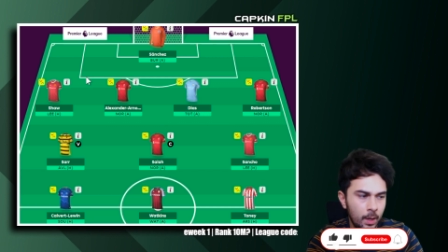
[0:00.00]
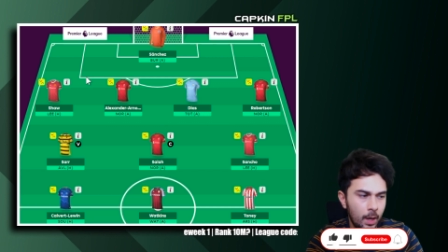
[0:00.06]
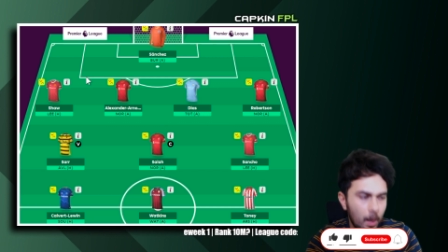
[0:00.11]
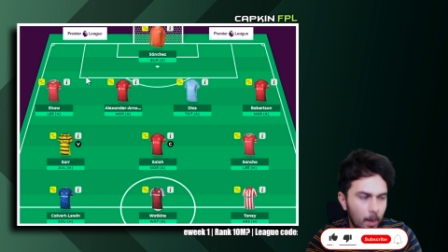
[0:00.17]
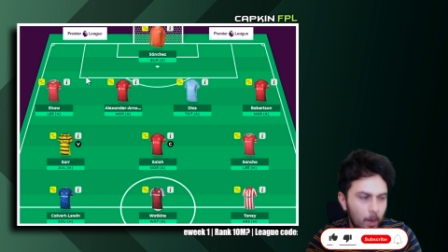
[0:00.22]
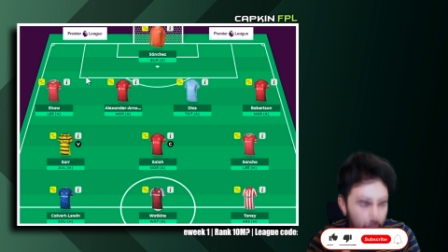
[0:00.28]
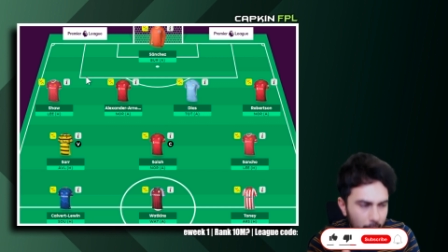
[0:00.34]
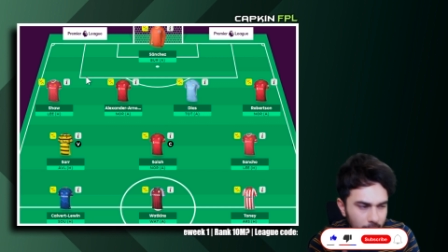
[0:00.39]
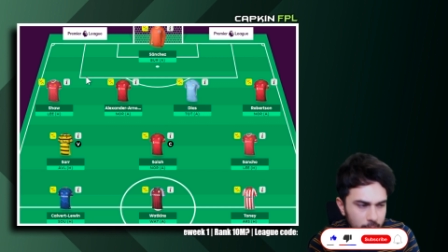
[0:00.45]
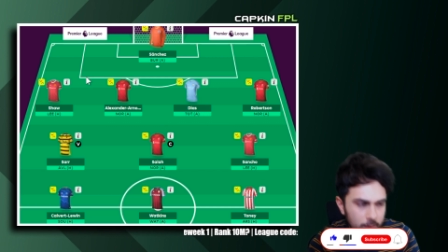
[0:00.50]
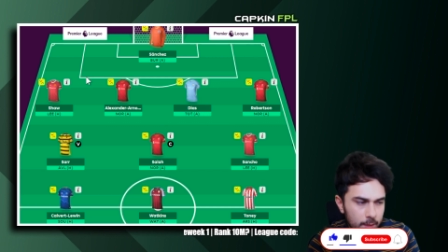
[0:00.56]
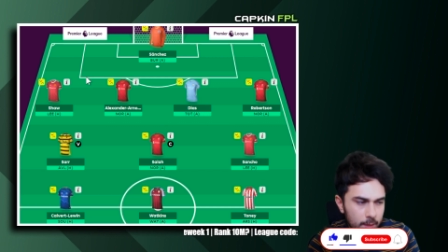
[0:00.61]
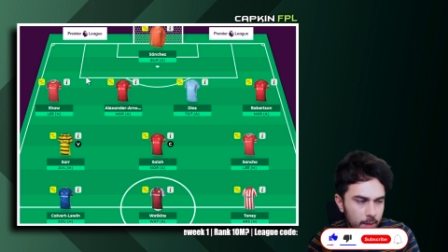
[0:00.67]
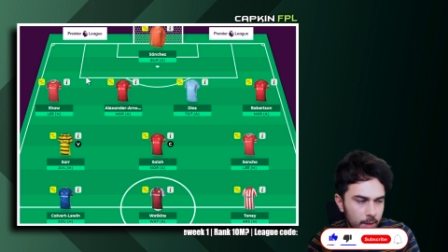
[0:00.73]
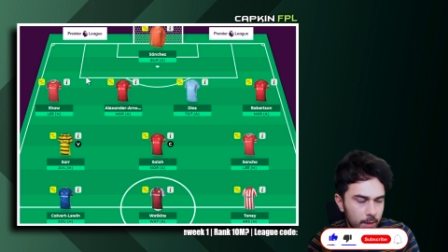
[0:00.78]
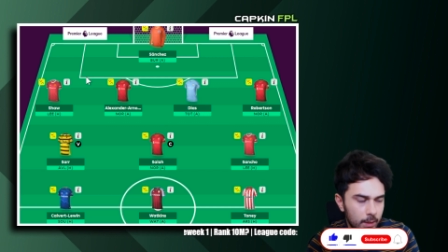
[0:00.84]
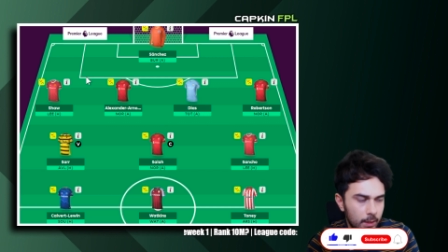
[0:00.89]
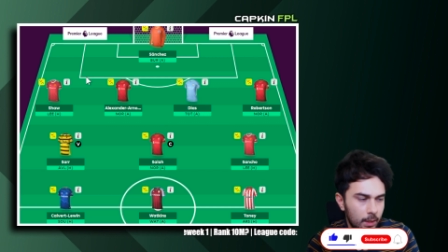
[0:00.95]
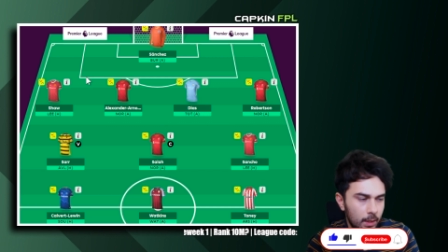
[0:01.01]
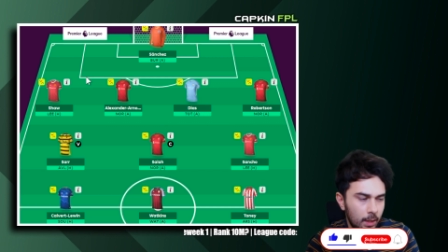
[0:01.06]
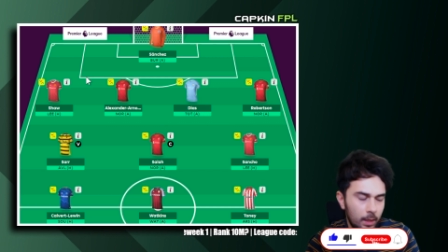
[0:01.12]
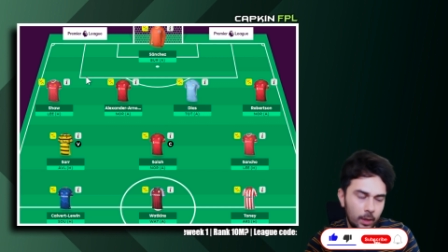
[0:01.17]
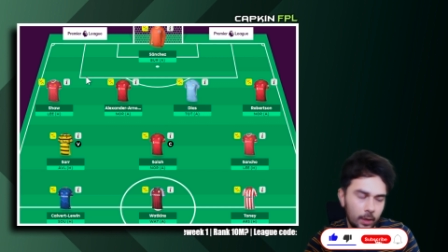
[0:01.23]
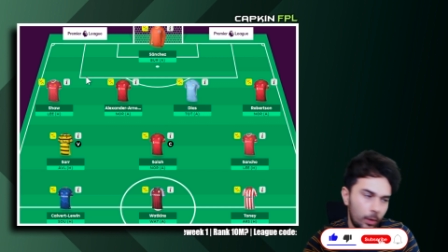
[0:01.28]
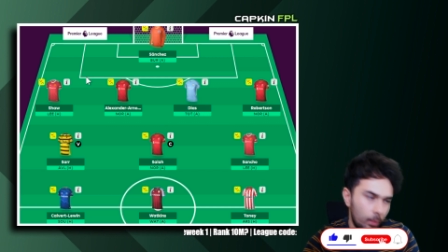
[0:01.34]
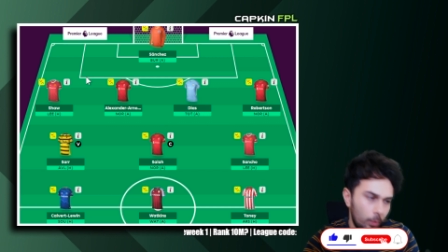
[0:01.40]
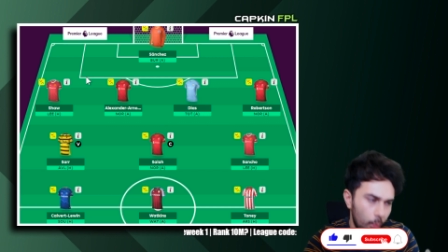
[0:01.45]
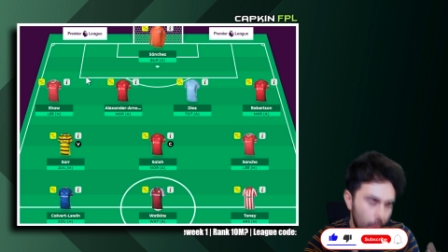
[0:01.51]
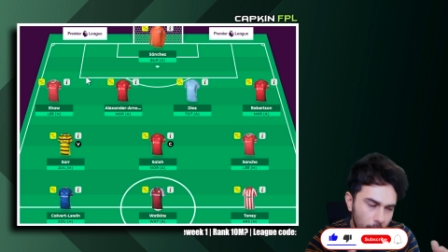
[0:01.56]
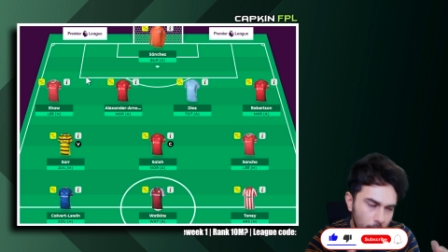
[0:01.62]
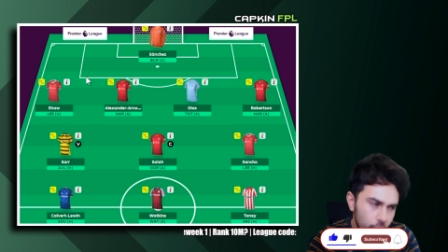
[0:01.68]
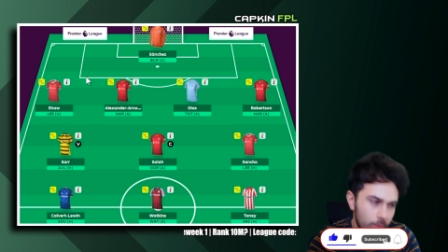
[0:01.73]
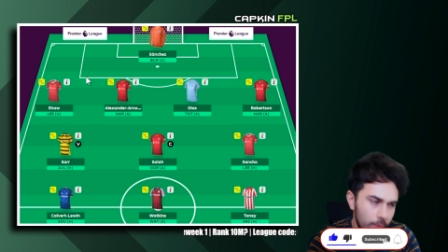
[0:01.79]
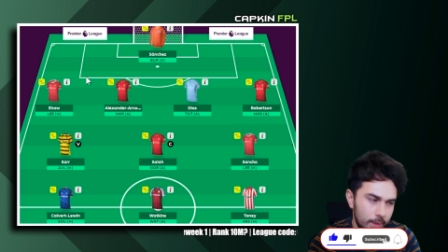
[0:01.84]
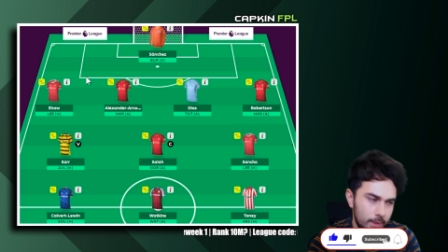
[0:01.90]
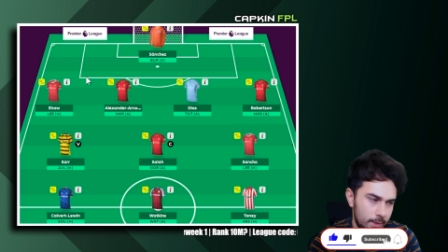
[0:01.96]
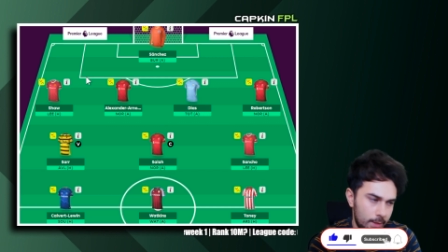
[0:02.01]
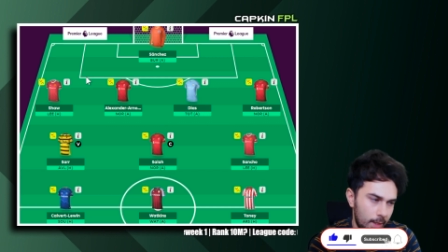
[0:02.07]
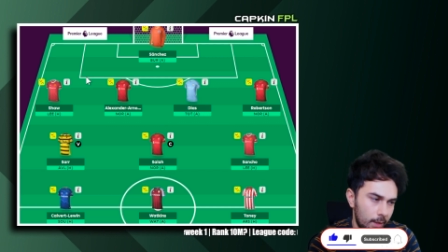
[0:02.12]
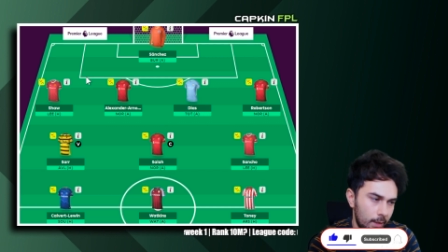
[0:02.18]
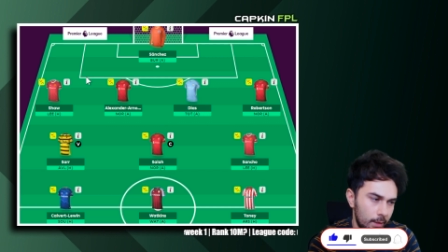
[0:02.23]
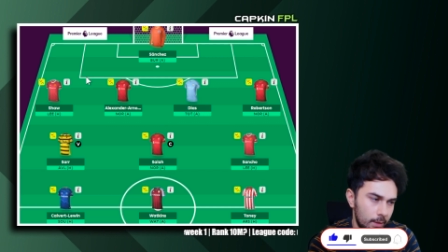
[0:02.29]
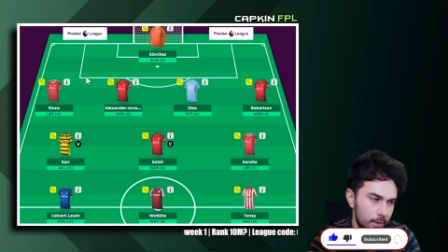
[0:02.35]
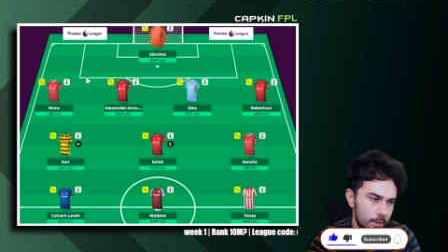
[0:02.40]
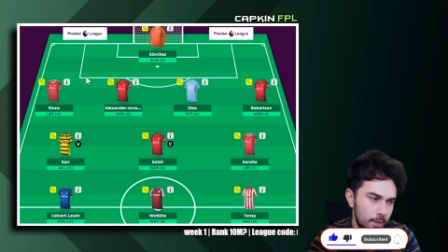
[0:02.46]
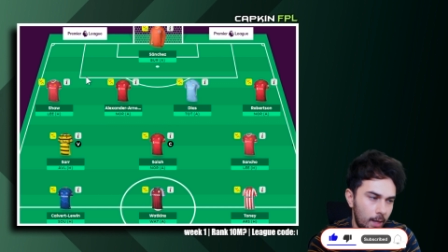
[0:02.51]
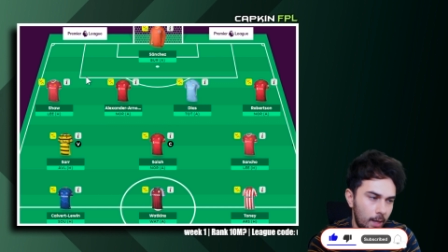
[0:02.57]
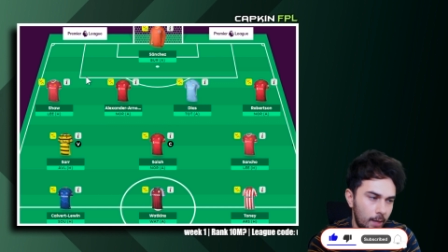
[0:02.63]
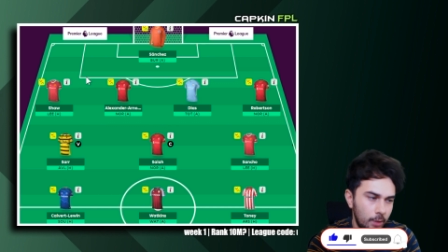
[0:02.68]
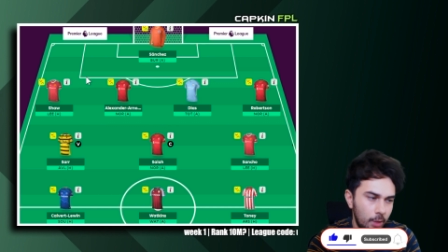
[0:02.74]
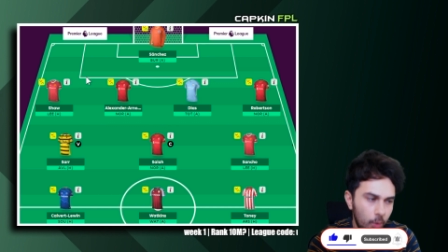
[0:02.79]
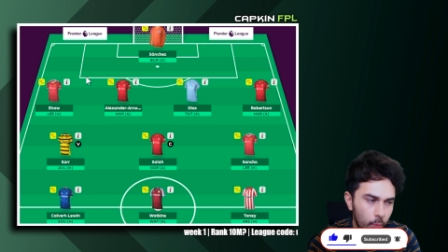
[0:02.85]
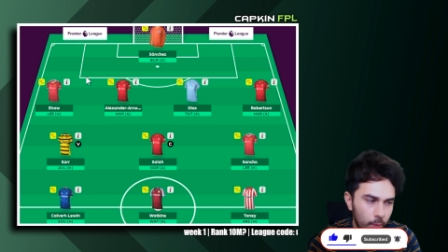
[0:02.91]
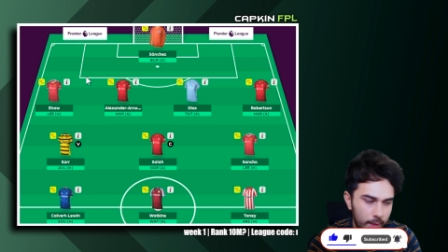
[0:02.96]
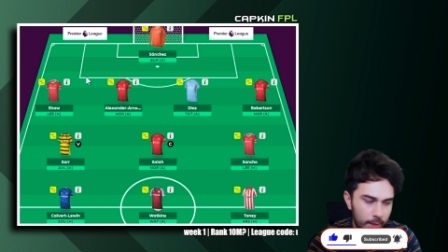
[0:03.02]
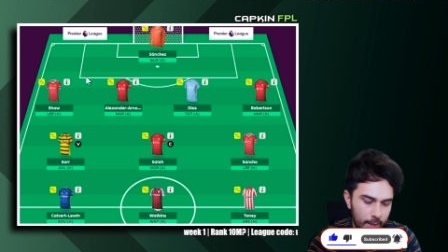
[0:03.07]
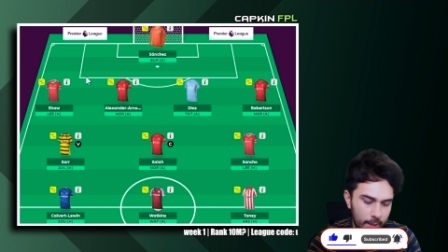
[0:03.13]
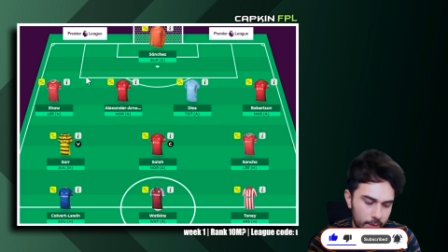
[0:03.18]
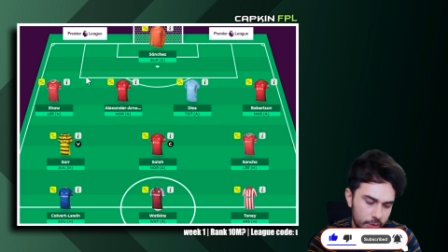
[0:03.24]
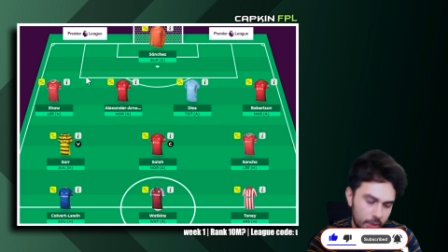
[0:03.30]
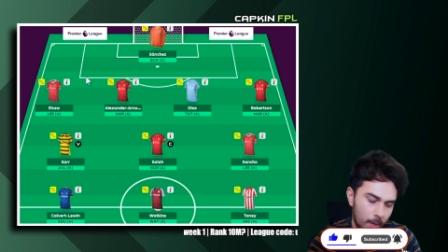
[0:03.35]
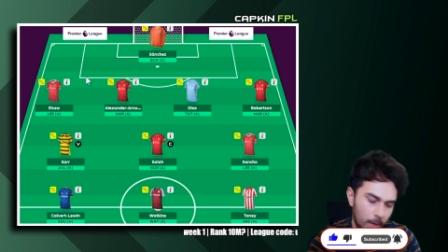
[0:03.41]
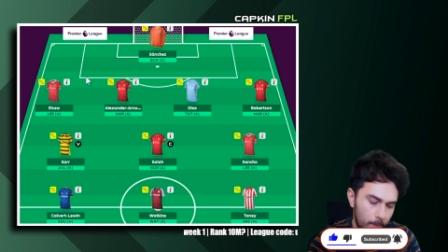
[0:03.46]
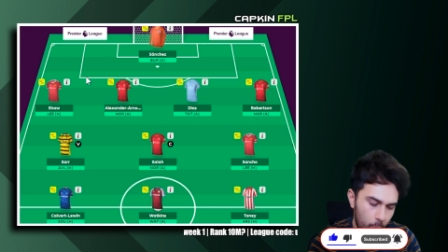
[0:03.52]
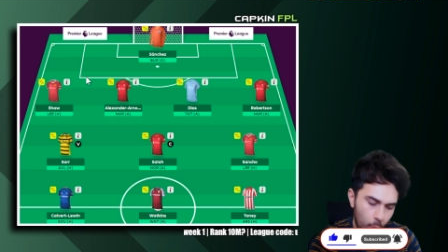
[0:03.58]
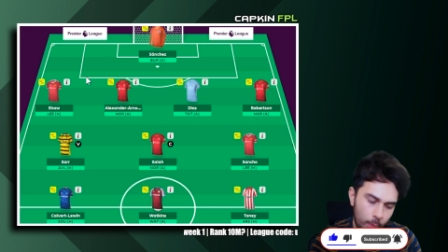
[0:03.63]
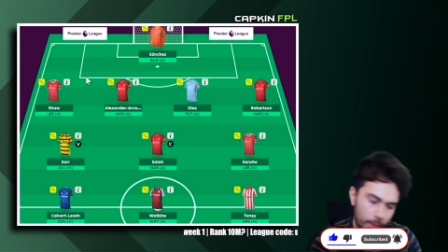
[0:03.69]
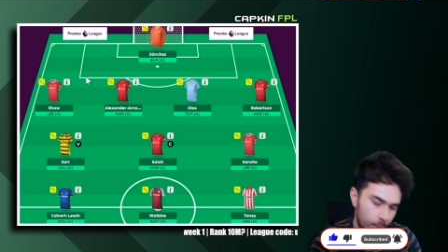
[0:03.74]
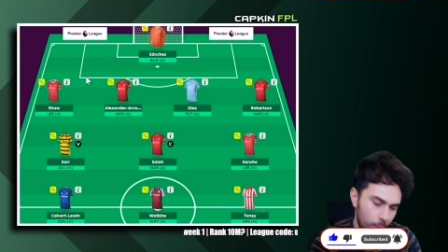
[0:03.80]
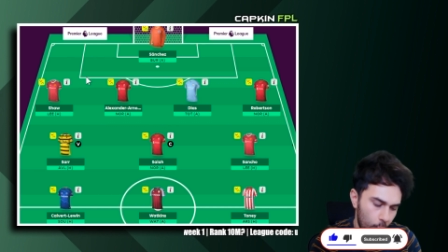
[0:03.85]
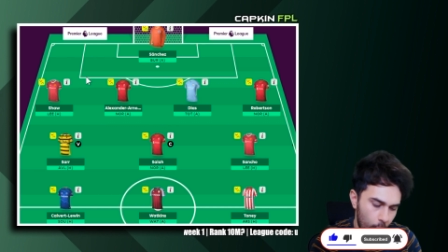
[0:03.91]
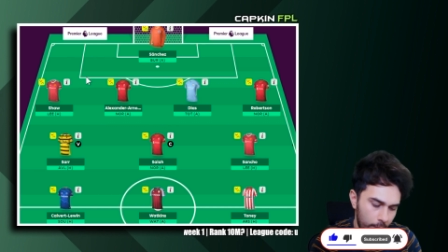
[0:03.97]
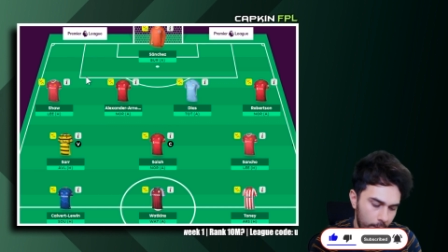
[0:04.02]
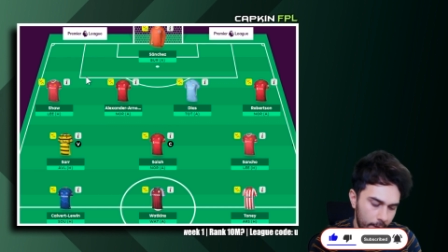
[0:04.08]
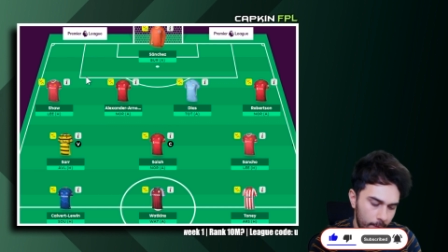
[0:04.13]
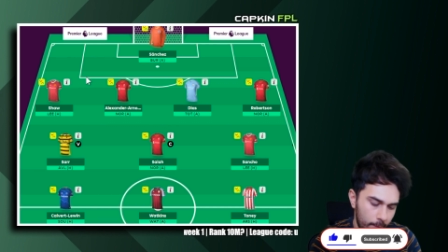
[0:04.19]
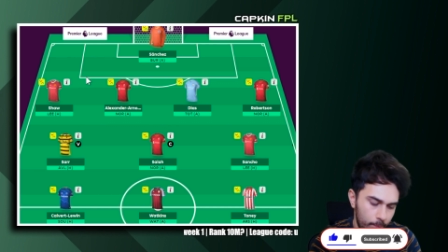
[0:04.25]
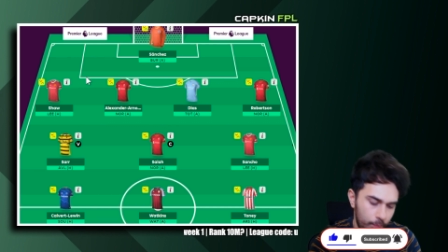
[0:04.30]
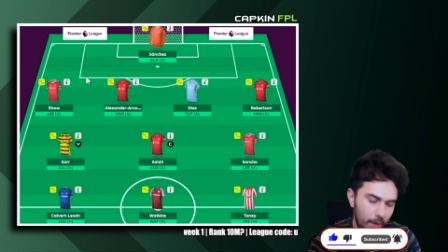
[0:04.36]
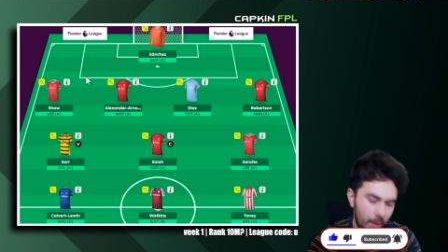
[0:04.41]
I basically, you know, what I'm trying to say is I don't want to get to that point where